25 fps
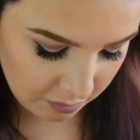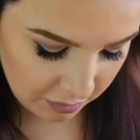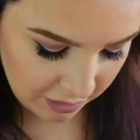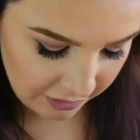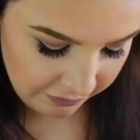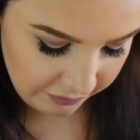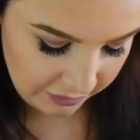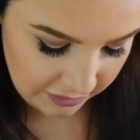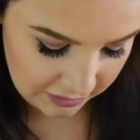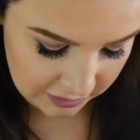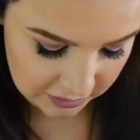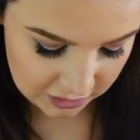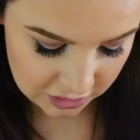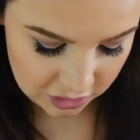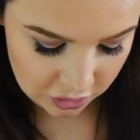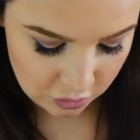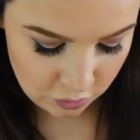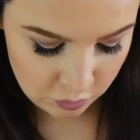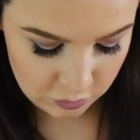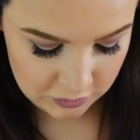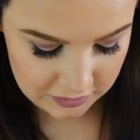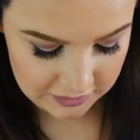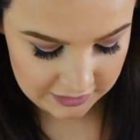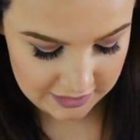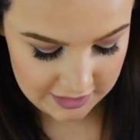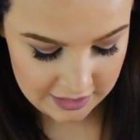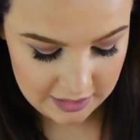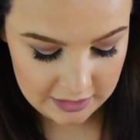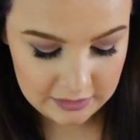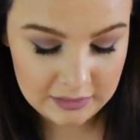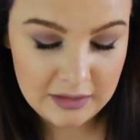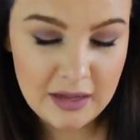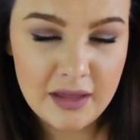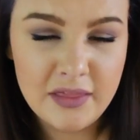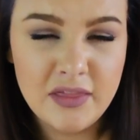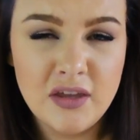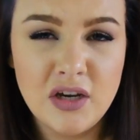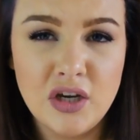I really do want to get
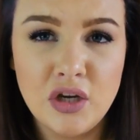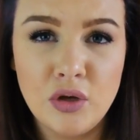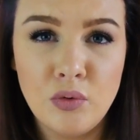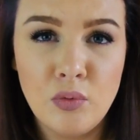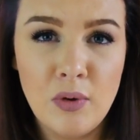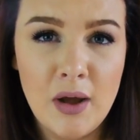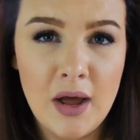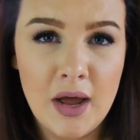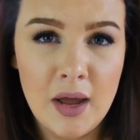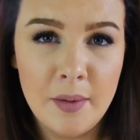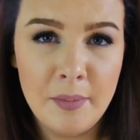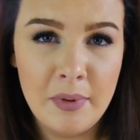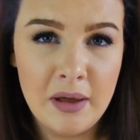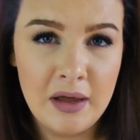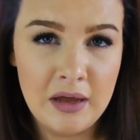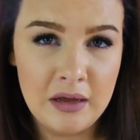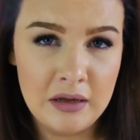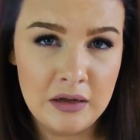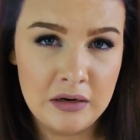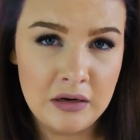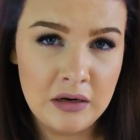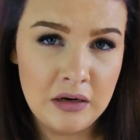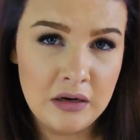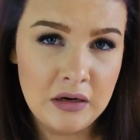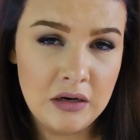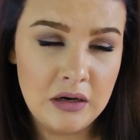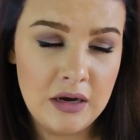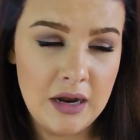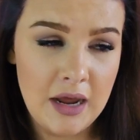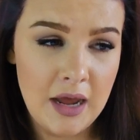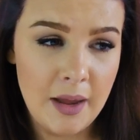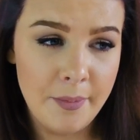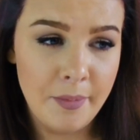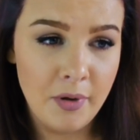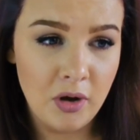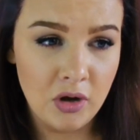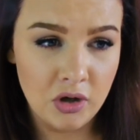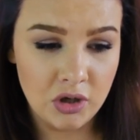like the new iPad,
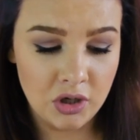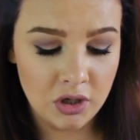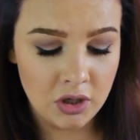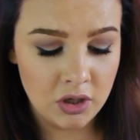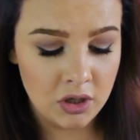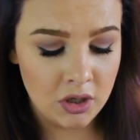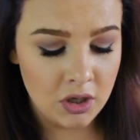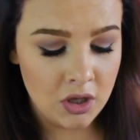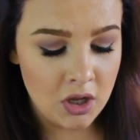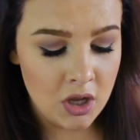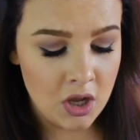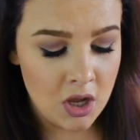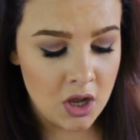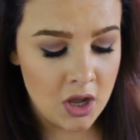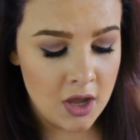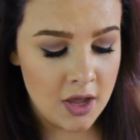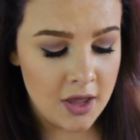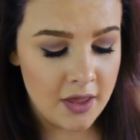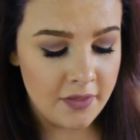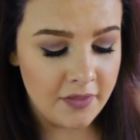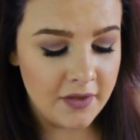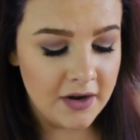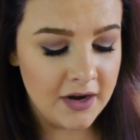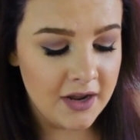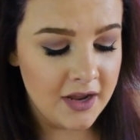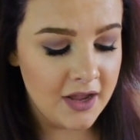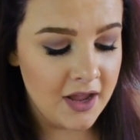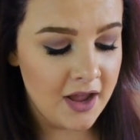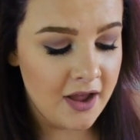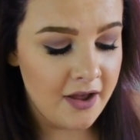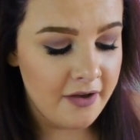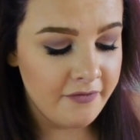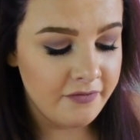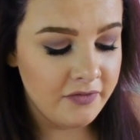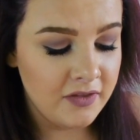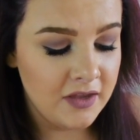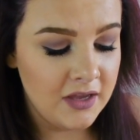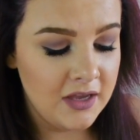iPod. then I
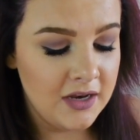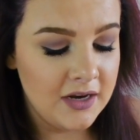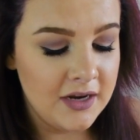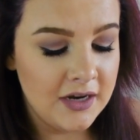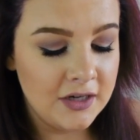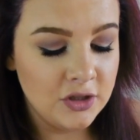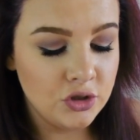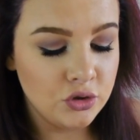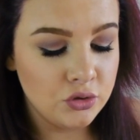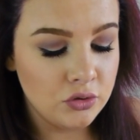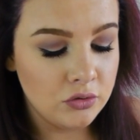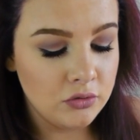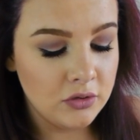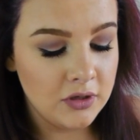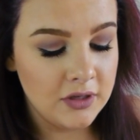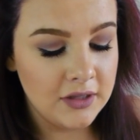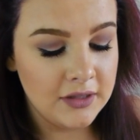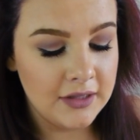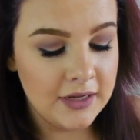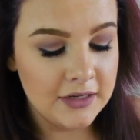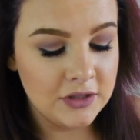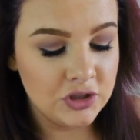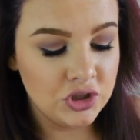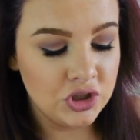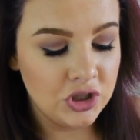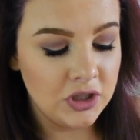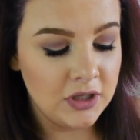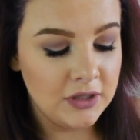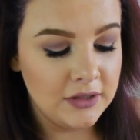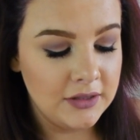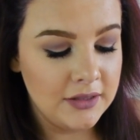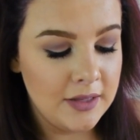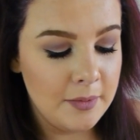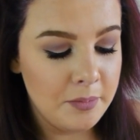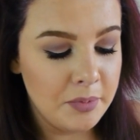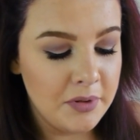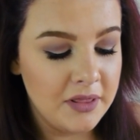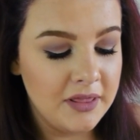have the Natural Collection
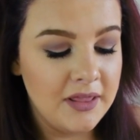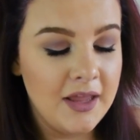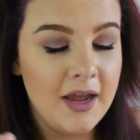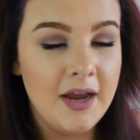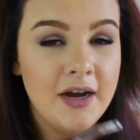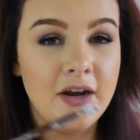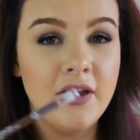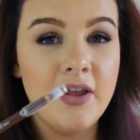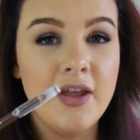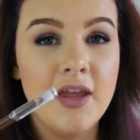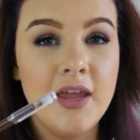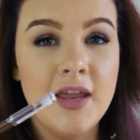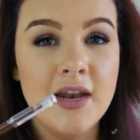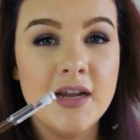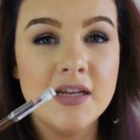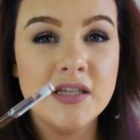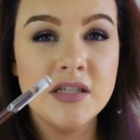Lip Liner in